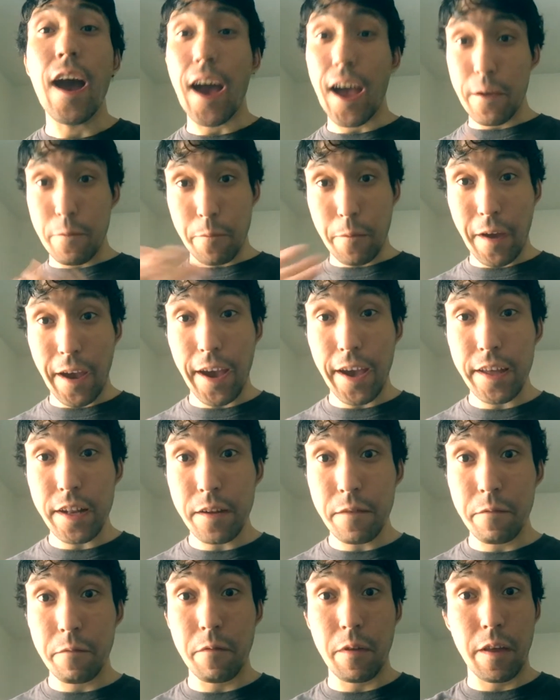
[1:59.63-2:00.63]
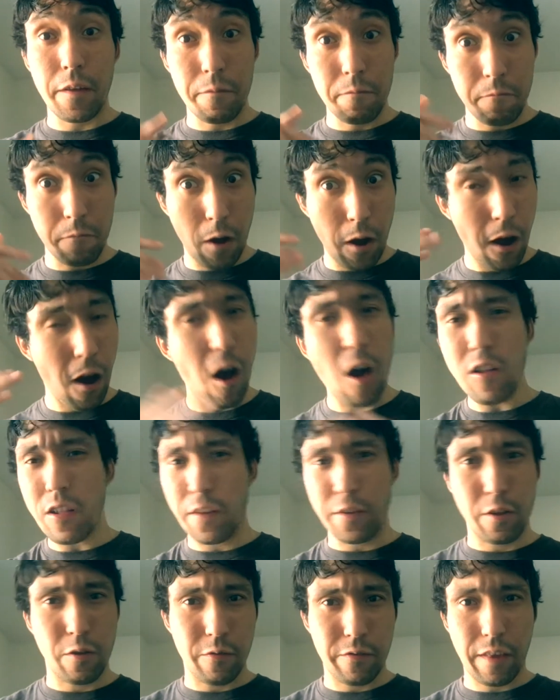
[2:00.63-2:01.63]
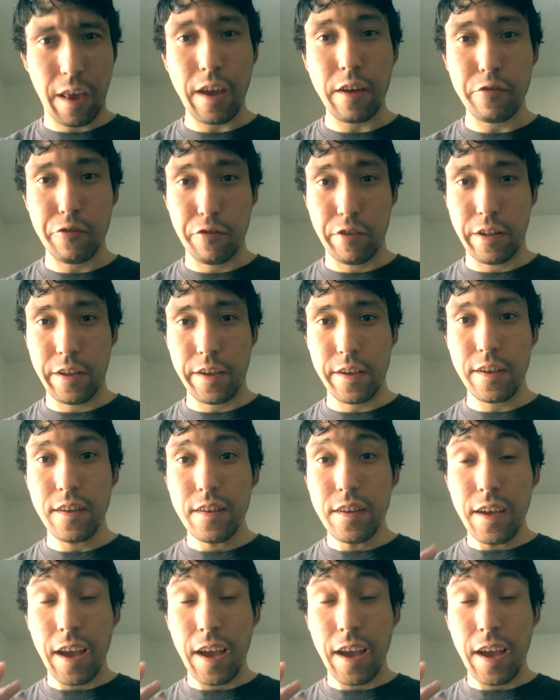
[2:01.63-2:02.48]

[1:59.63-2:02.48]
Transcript: had all of those, actually.